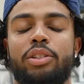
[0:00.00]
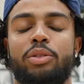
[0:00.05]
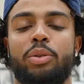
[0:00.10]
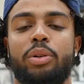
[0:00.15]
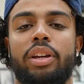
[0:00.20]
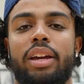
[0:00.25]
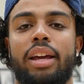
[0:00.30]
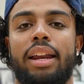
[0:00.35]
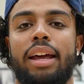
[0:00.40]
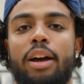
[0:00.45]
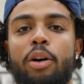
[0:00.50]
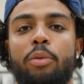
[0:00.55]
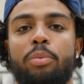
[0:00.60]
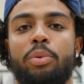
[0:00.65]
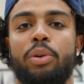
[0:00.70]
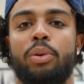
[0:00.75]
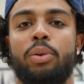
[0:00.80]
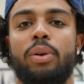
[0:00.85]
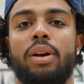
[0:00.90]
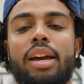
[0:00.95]
it's really going to help
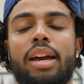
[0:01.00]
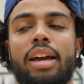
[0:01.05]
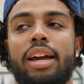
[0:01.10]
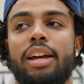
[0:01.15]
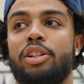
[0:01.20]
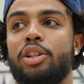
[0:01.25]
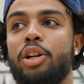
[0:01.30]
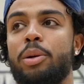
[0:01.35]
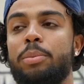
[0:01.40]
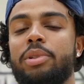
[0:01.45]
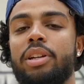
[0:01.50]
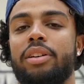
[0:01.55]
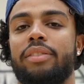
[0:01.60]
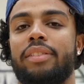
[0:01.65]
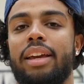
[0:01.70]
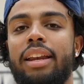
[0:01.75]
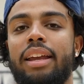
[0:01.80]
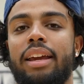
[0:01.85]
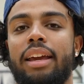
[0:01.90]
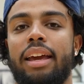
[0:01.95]
you in terms of
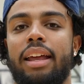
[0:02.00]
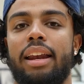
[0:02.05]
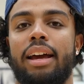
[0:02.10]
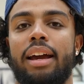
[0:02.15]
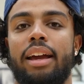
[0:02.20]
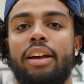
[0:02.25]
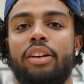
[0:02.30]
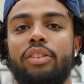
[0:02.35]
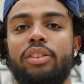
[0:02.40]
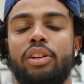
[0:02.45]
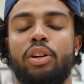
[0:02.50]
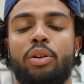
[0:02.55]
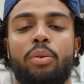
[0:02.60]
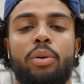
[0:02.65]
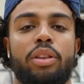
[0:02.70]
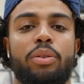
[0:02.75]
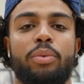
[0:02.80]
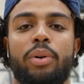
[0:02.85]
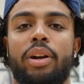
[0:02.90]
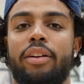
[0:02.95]
getting an NIL deal
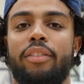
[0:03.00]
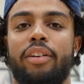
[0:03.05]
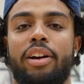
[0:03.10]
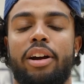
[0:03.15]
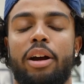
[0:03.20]
with whatever